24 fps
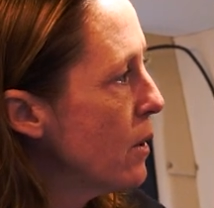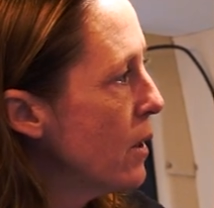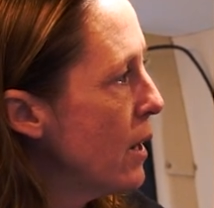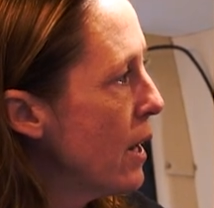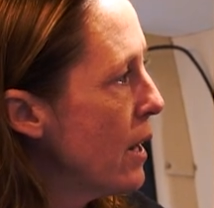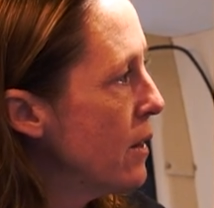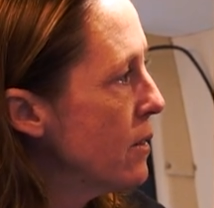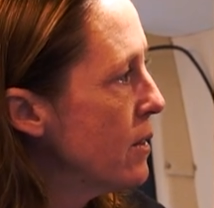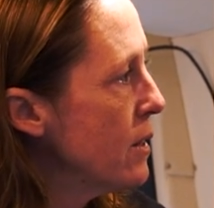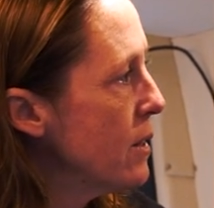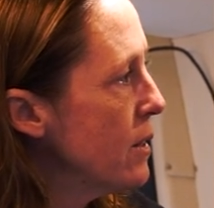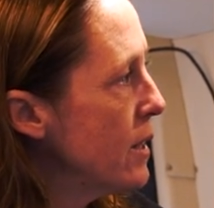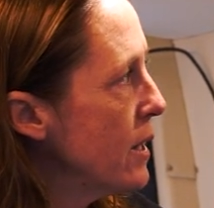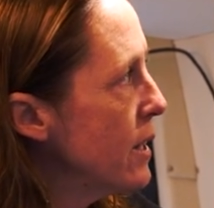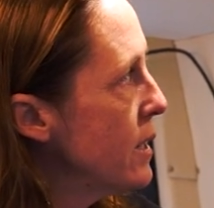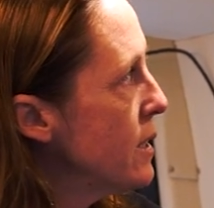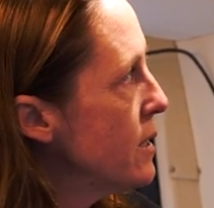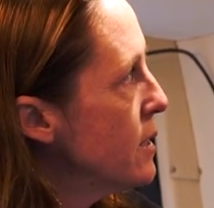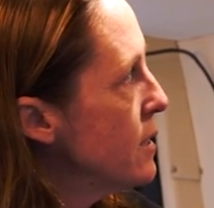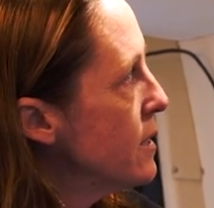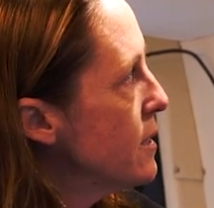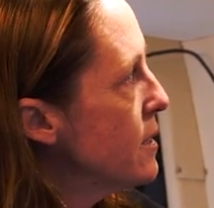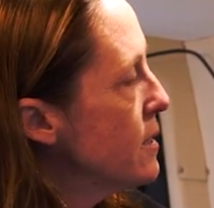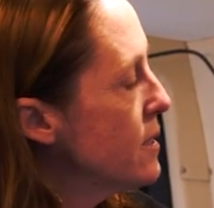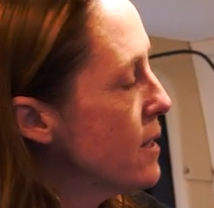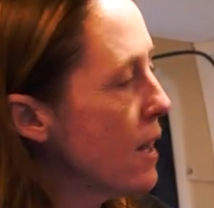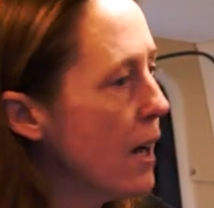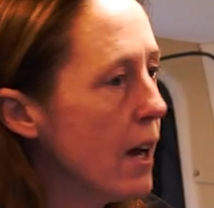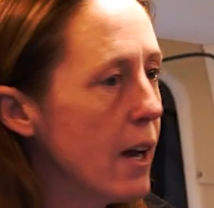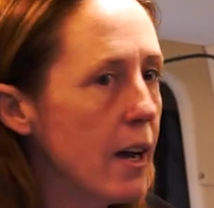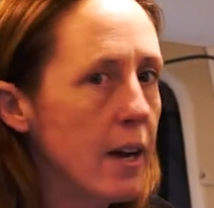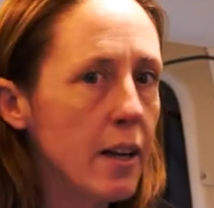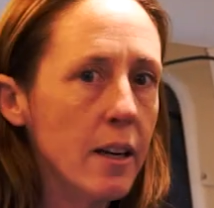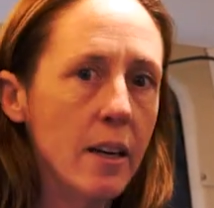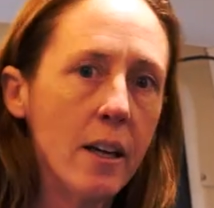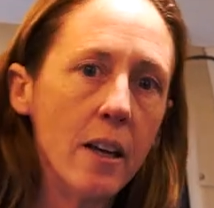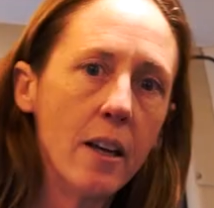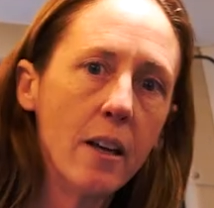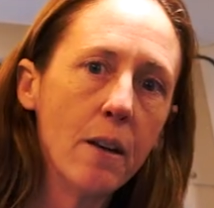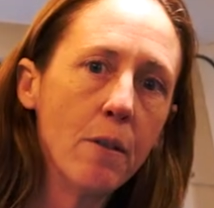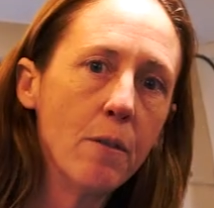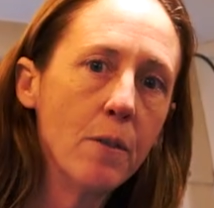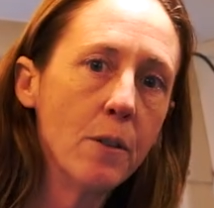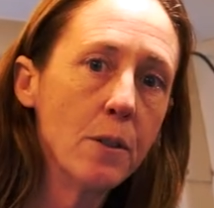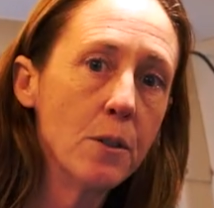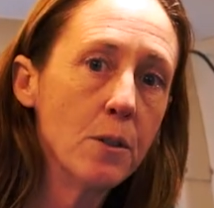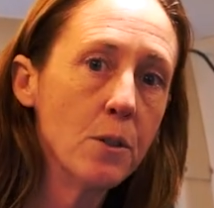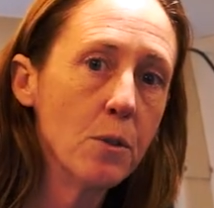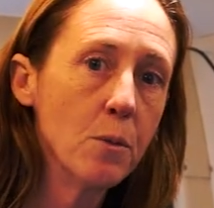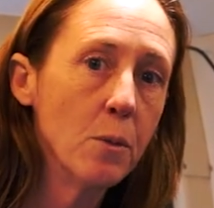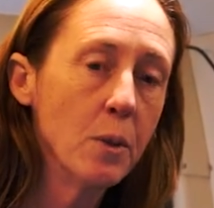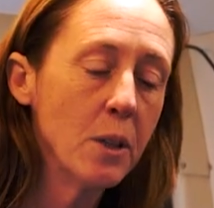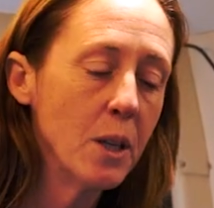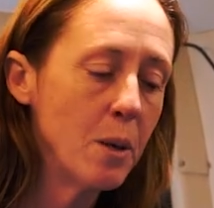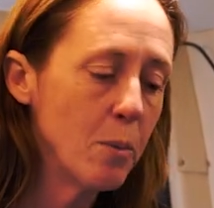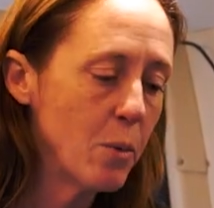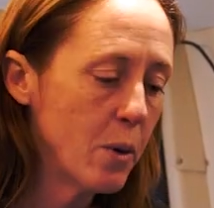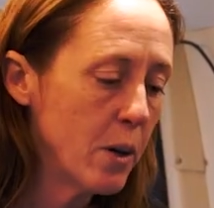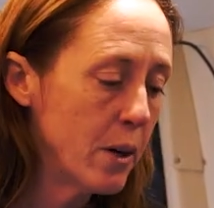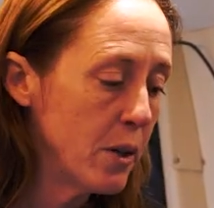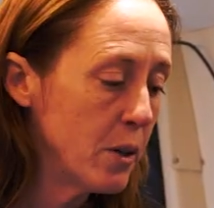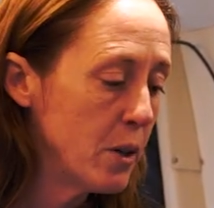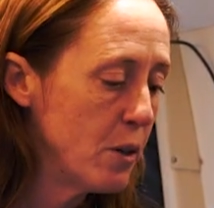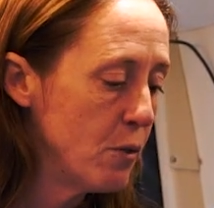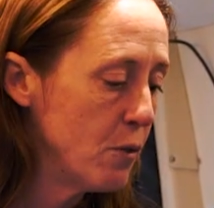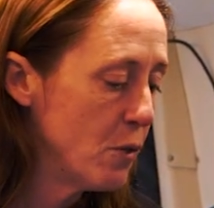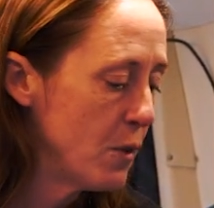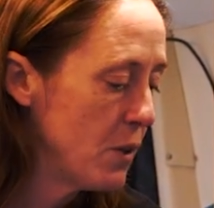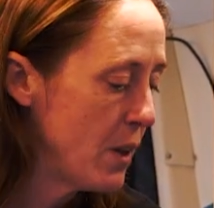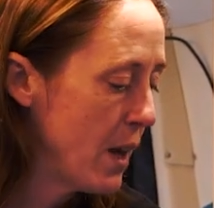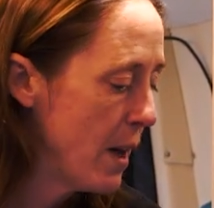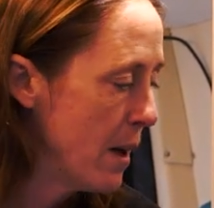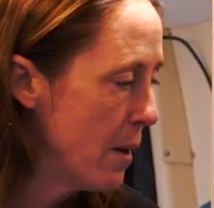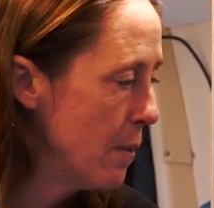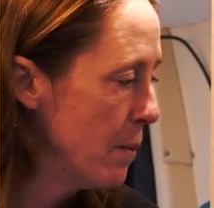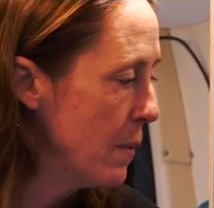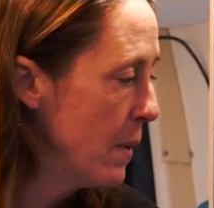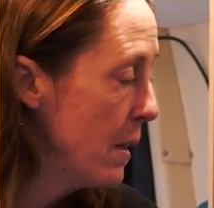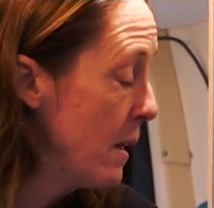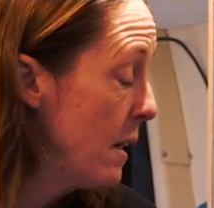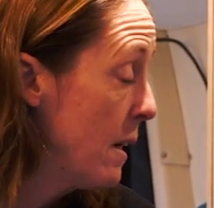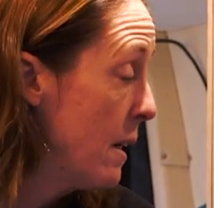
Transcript: and then they need to decide if it's really a priority for them.